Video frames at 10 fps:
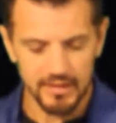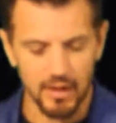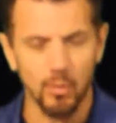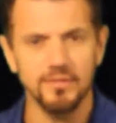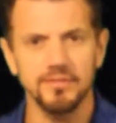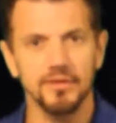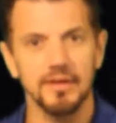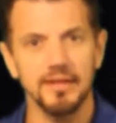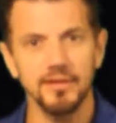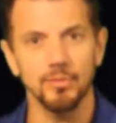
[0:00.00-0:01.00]
Now, once they're
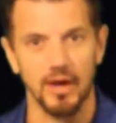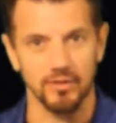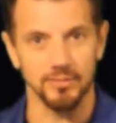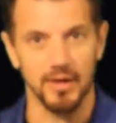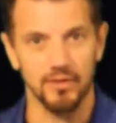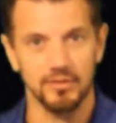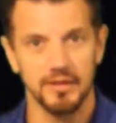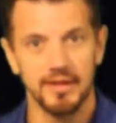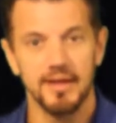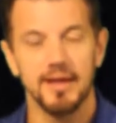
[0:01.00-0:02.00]
in the roundabout,
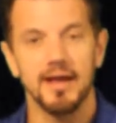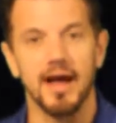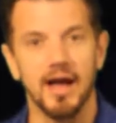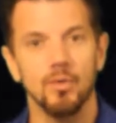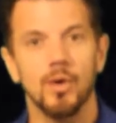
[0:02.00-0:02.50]
I